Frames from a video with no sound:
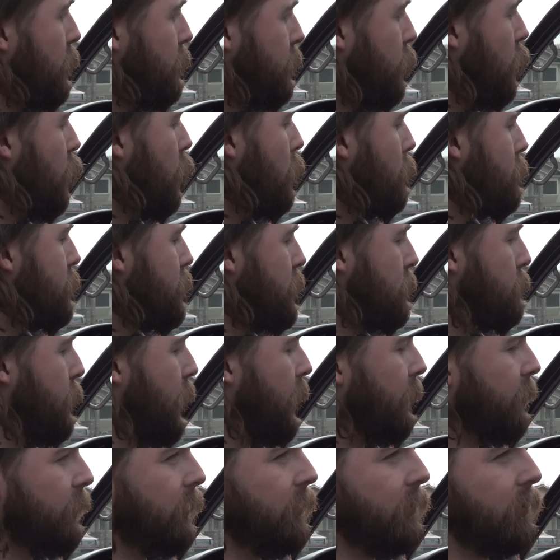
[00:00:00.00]
of the forums is
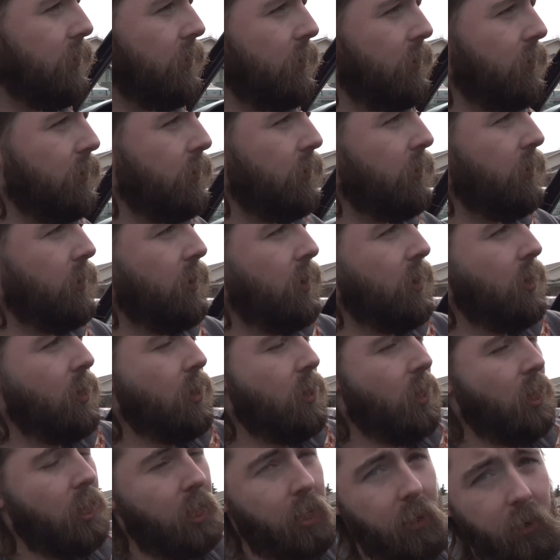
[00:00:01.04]
apparently the
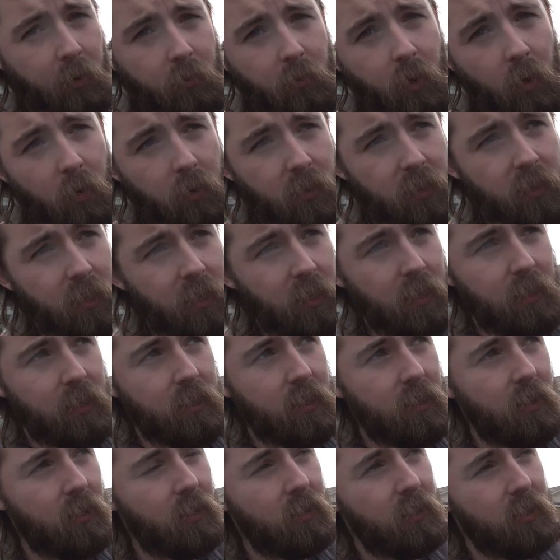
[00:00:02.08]
third row
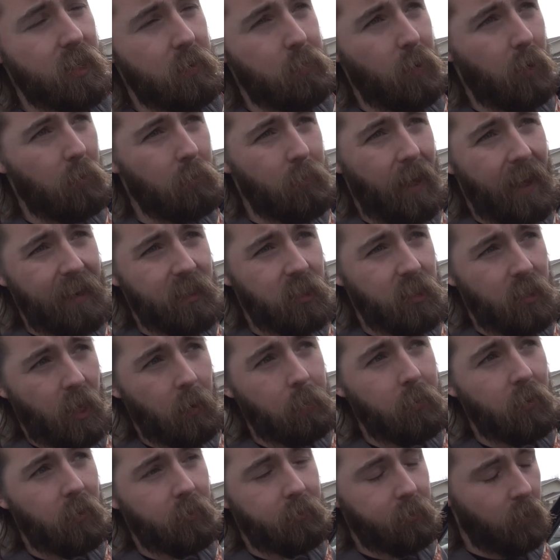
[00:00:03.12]
seats, seatbelt matches
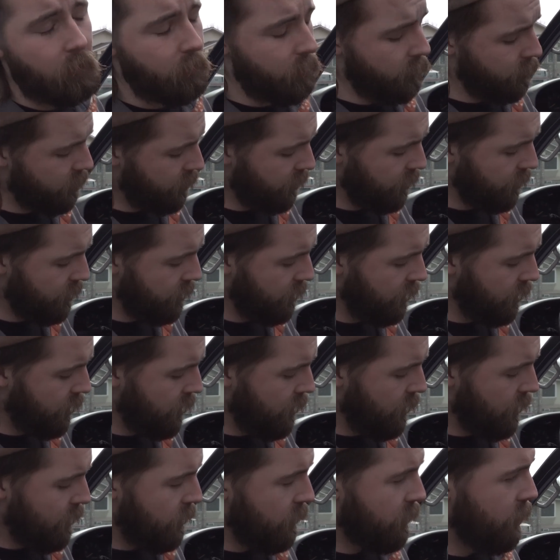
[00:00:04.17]
up to the front row seats.
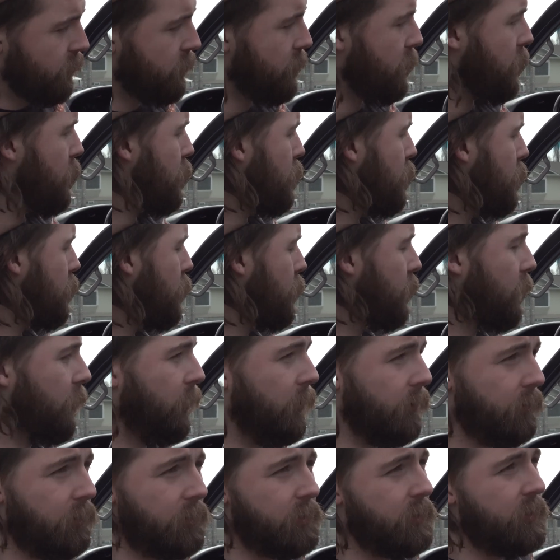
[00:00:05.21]
So the
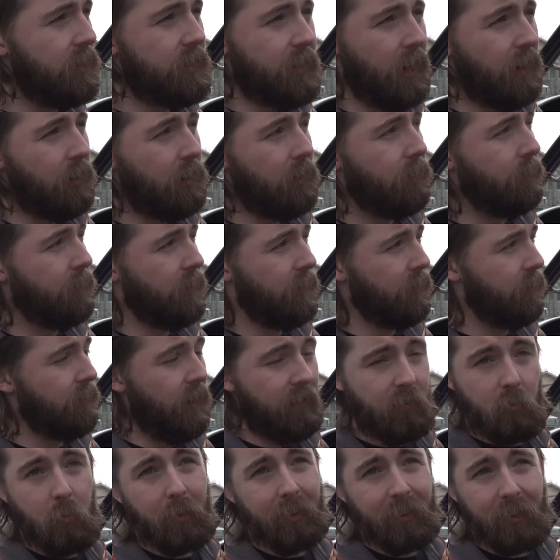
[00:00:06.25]
third row seats, I don't even think they've
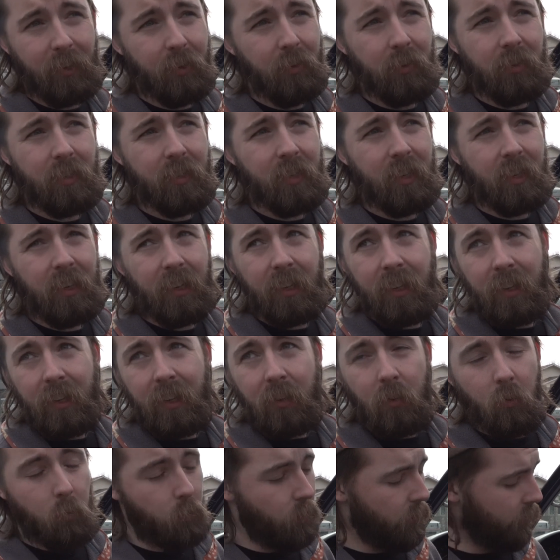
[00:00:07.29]
ever been used,
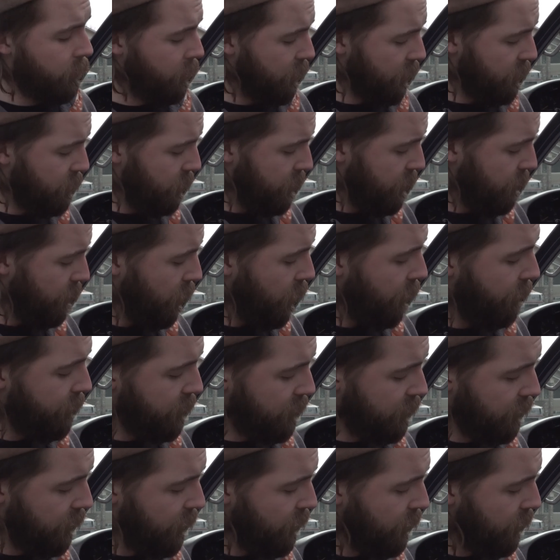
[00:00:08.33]
where these ones have
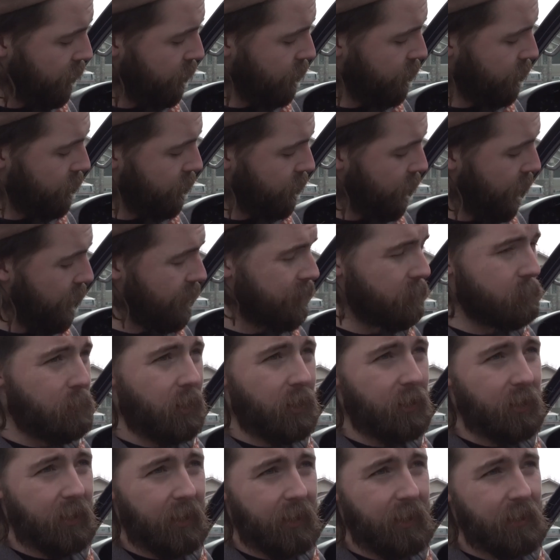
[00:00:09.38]
obviously had some
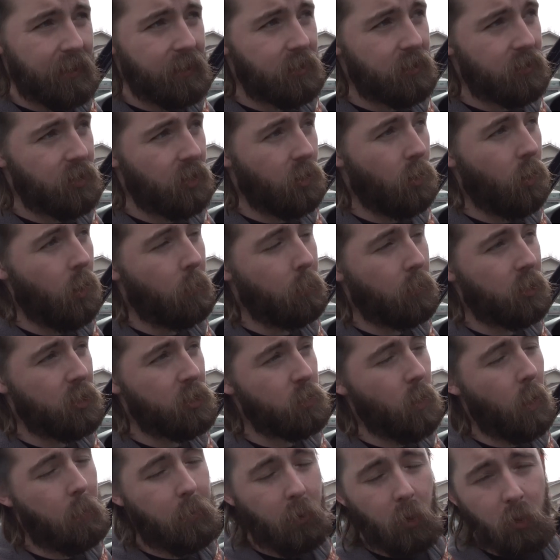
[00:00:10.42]
better days. So I'm going to
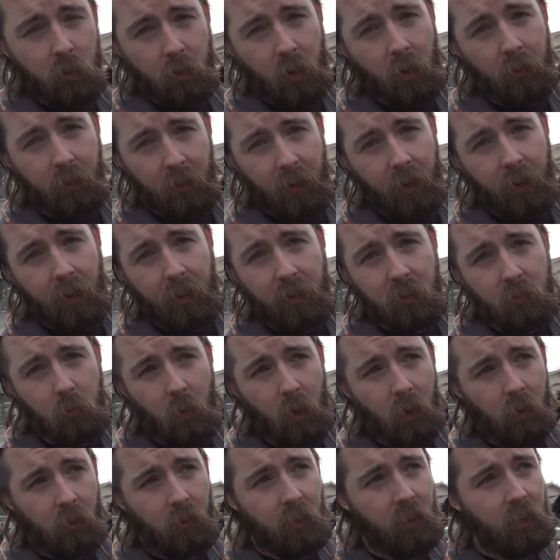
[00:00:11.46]
swap those around today as
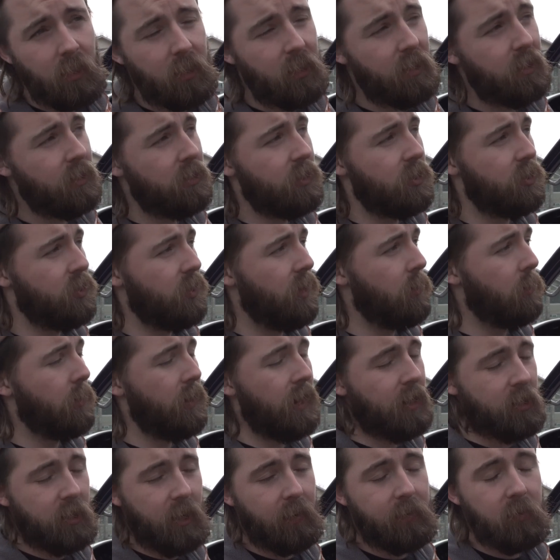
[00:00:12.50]
well, just so that we can
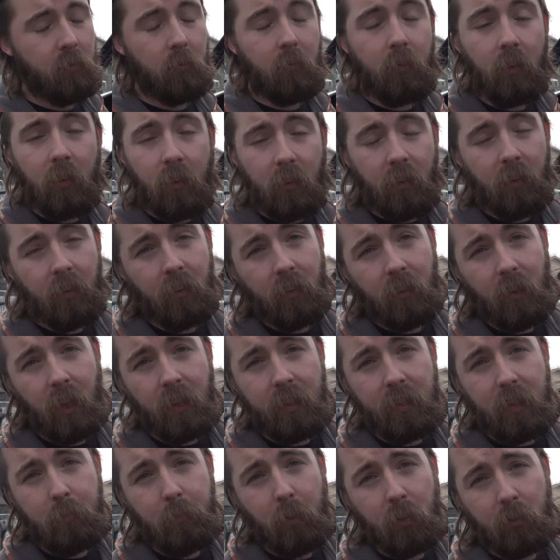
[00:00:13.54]
actually have some
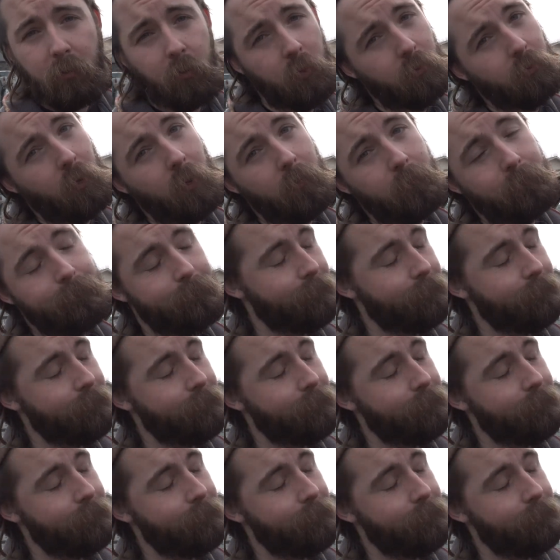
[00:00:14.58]
nice seatbelts for the front.